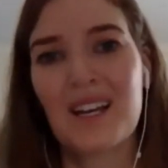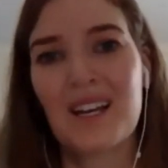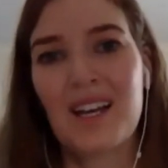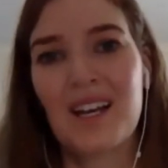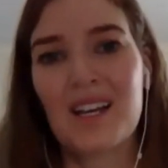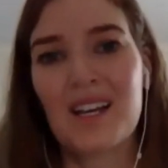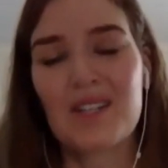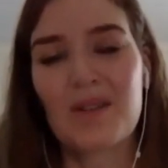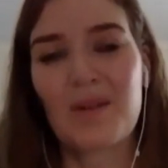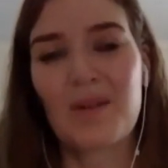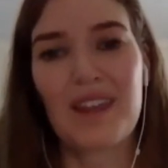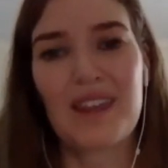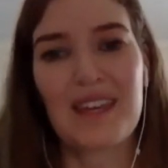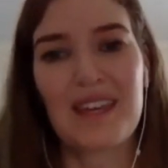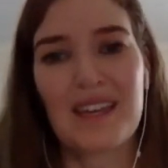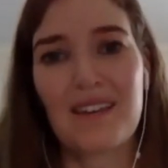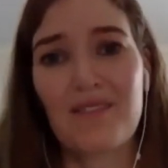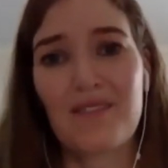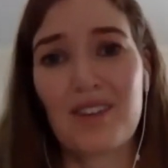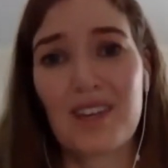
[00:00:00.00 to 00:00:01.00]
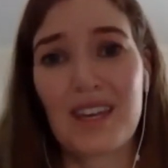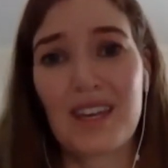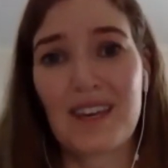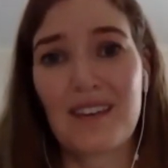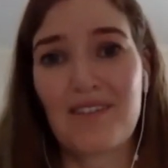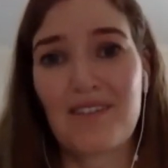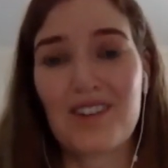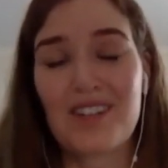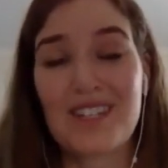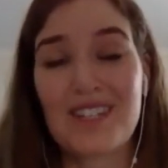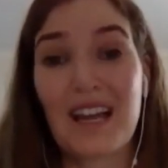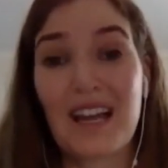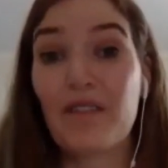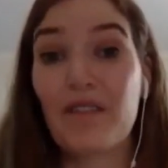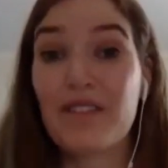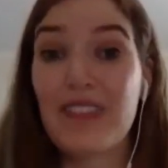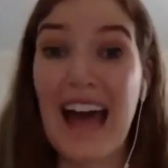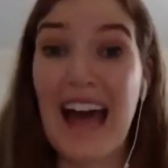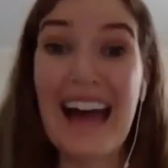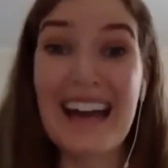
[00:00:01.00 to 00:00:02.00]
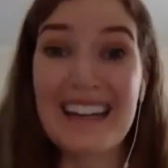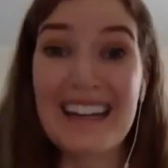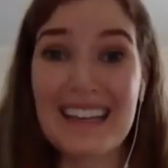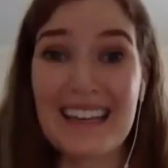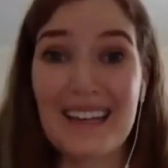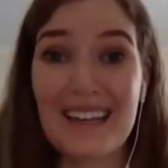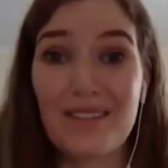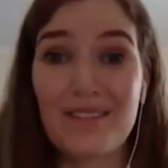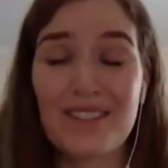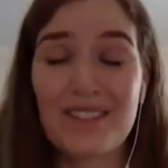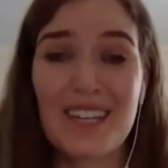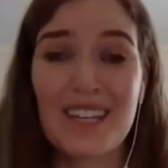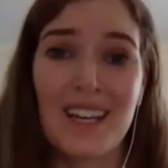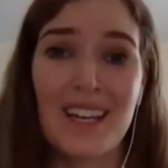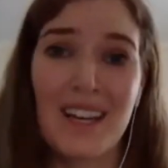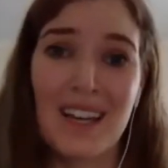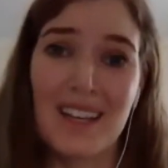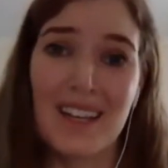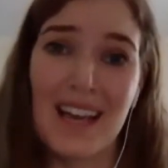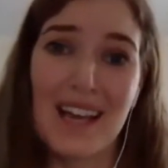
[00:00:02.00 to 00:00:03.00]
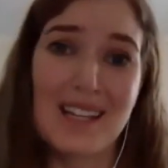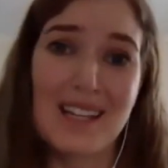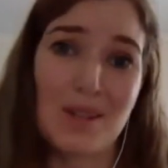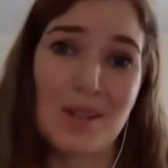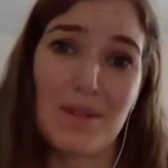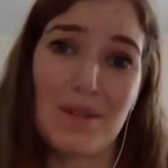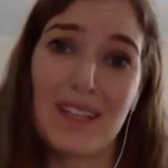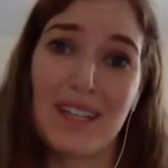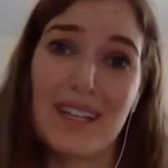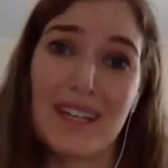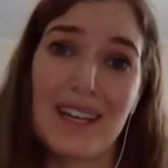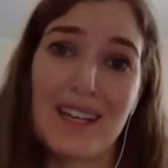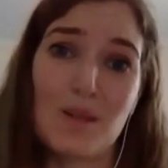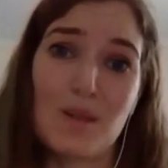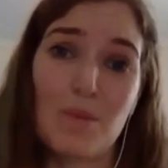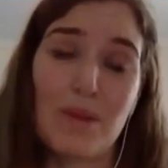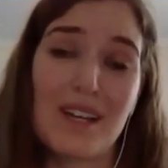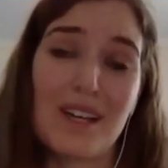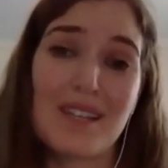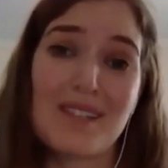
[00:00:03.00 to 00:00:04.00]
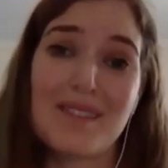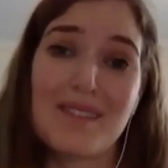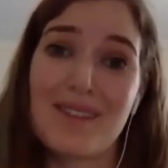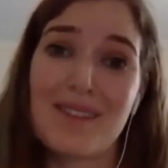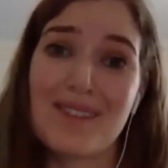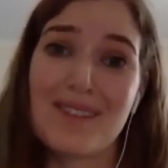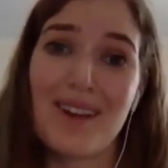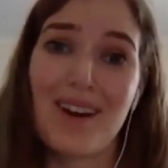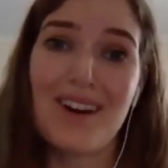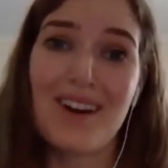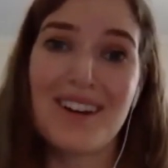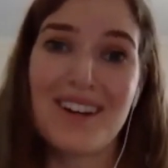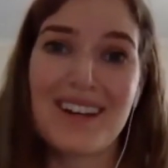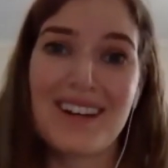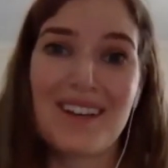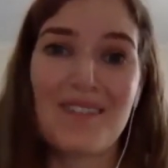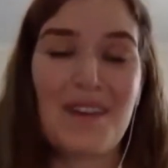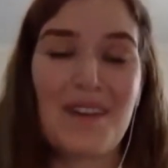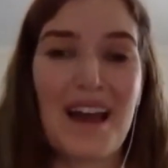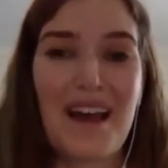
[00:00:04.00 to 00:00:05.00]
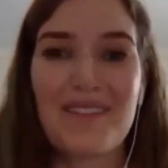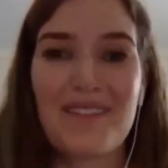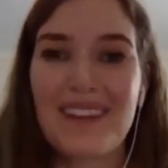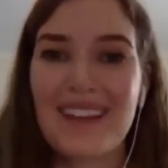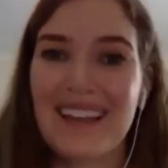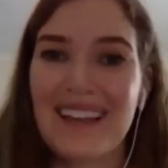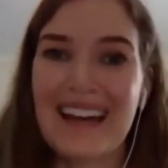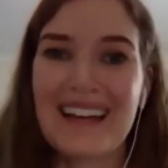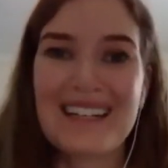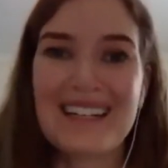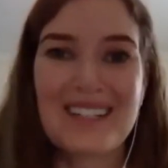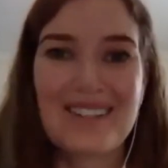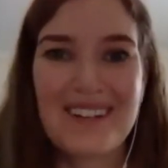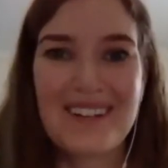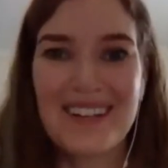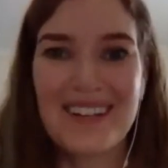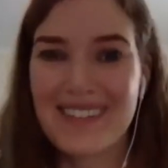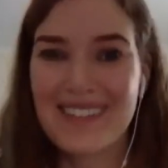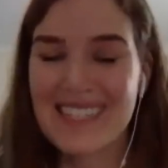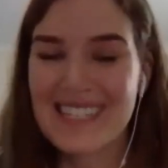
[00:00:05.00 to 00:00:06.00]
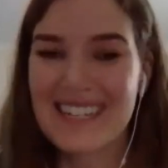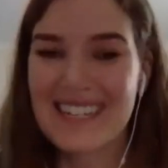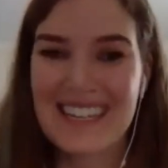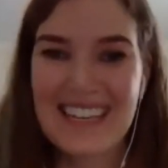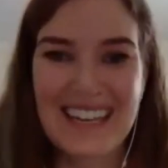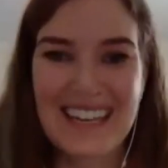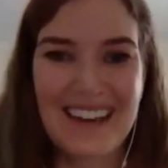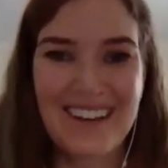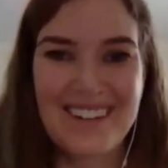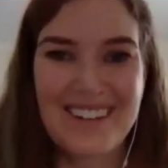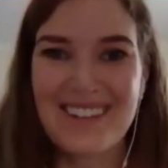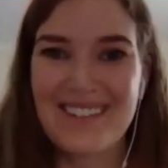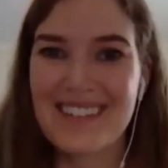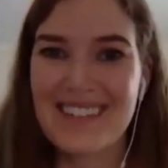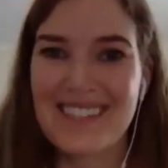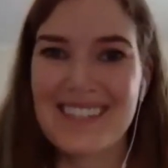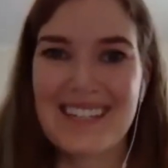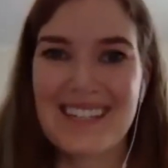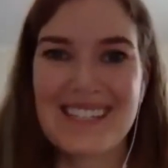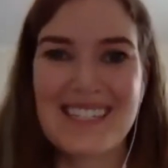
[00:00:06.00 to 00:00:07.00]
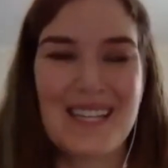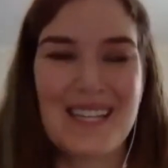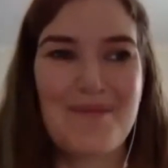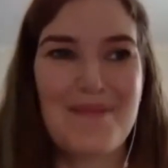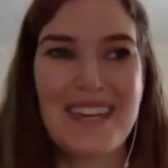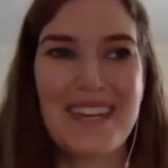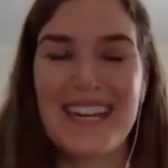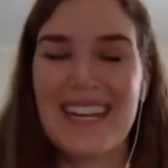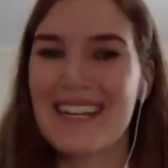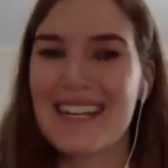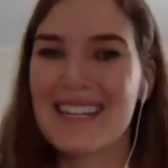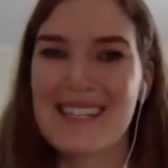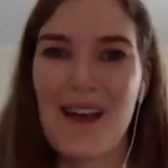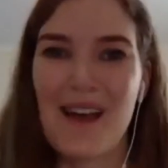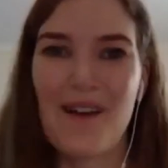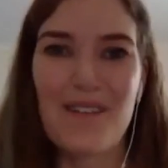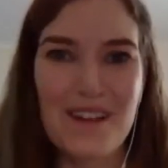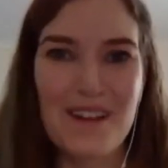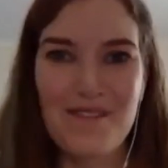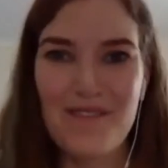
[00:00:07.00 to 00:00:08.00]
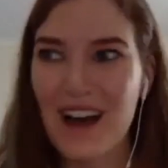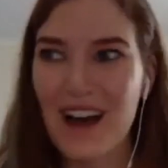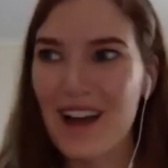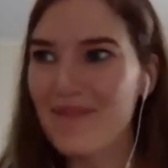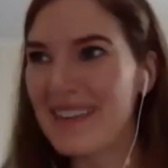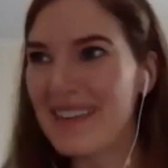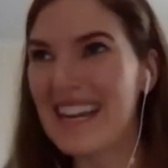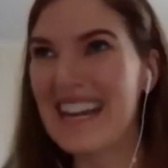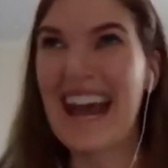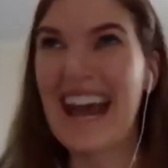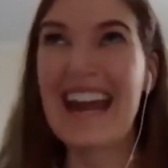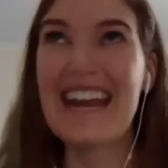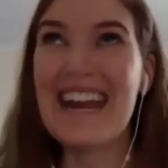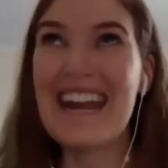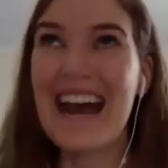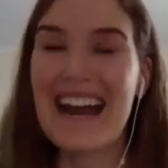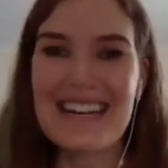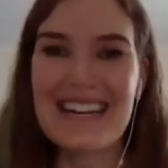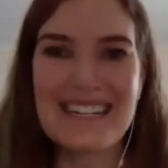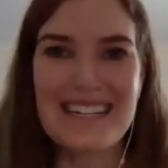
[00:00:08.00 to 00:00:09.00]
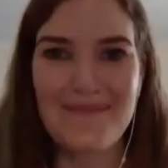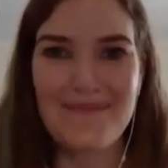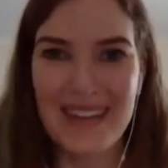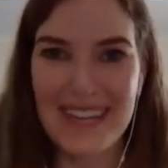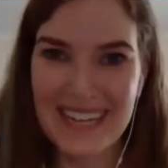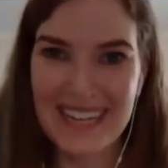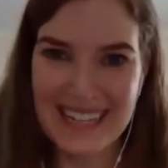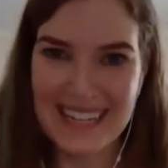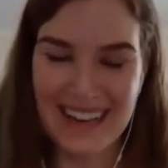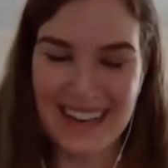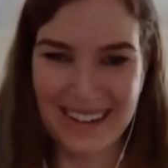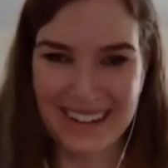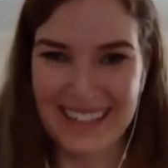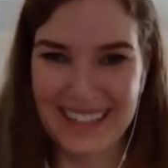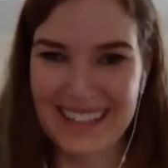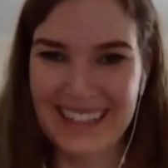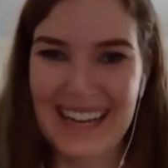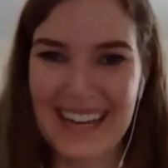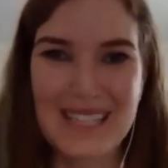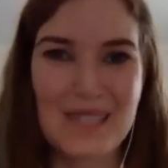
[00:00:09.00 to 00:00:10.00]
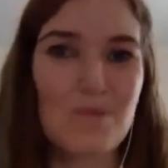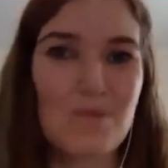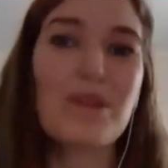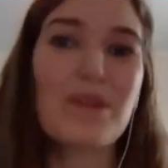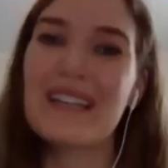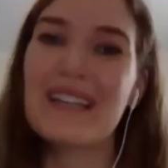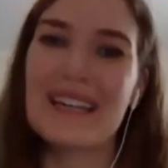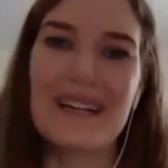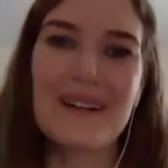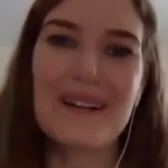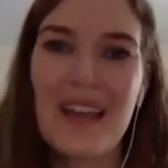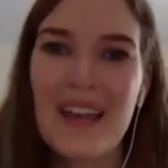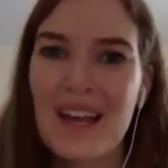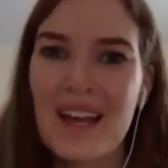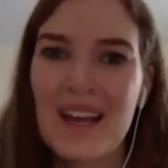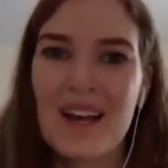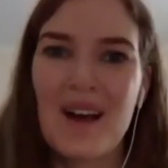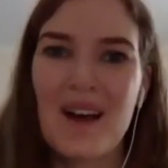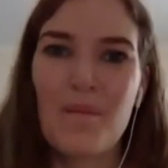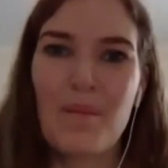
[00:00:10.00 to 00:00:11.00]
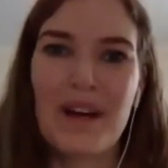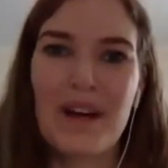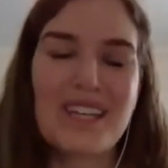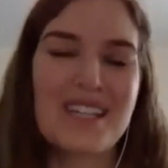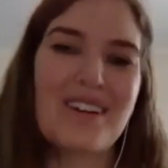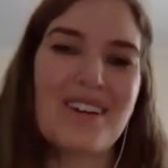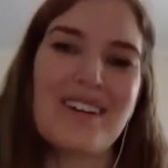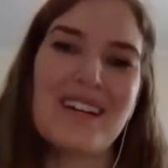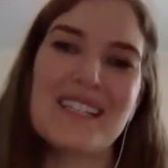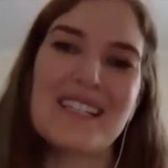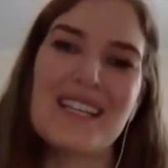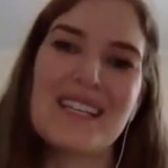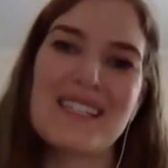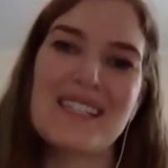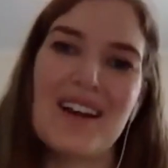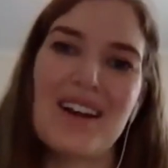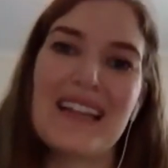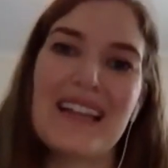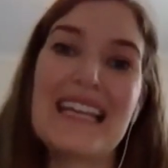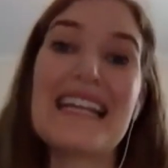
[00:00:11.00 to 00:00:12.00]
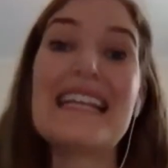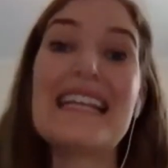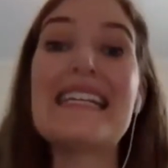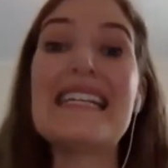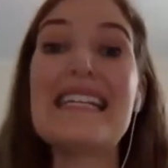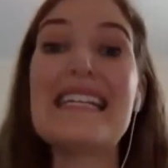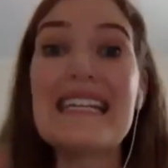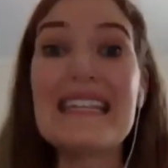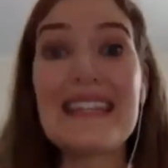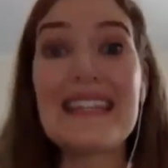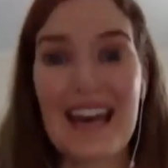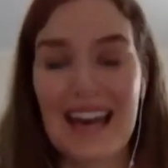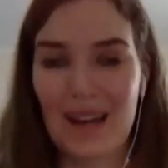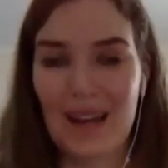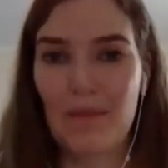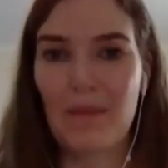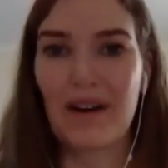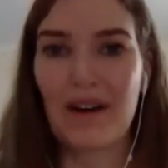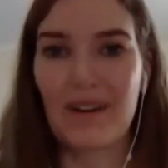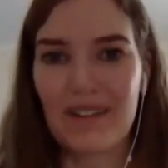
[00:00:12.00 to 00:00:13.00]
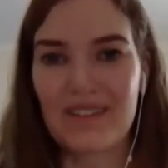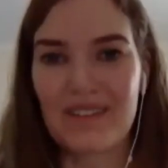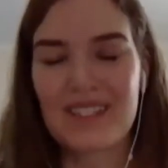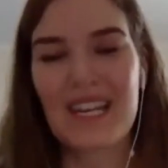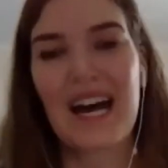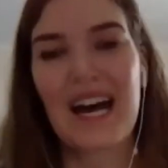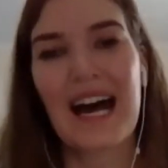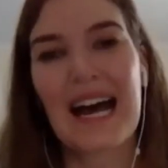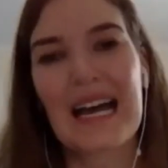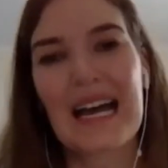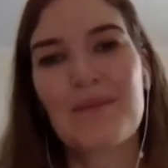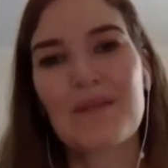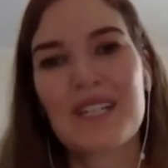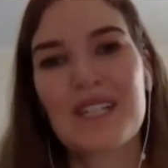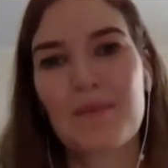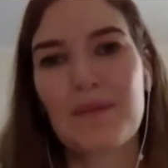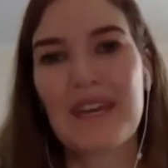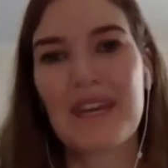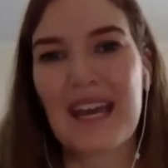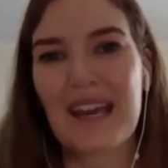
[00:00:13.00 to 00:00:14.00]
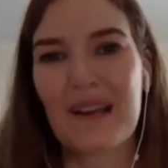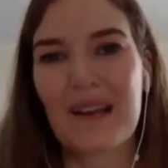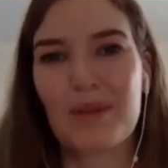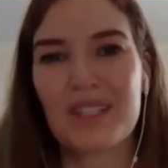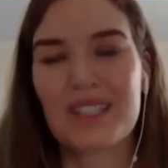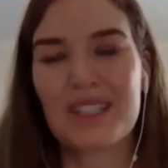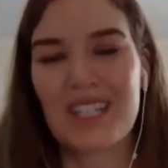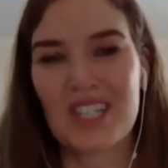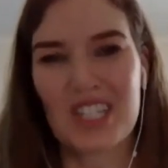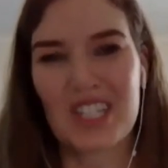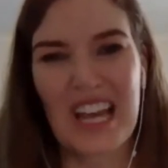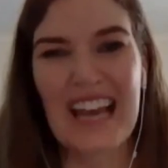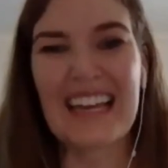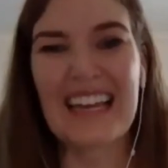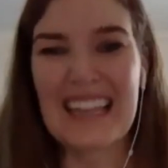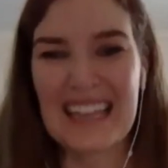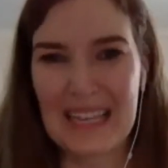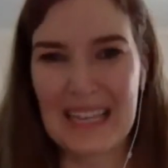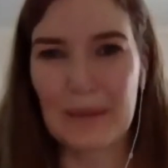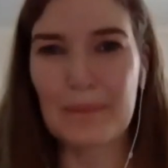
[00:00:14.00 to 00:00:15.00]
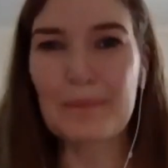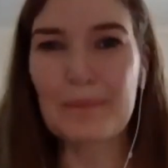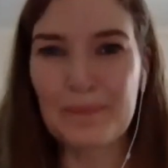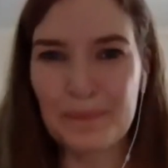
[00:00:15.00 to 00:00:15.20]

So I think if you can give yourself that gift, that's a really nice place to start. And if you have the luxury of sneaking out to a 60 minute, a 75 minute, a 90 minute yoga class, brilliant. But you don't necessarily need that amount of time to be able to check in.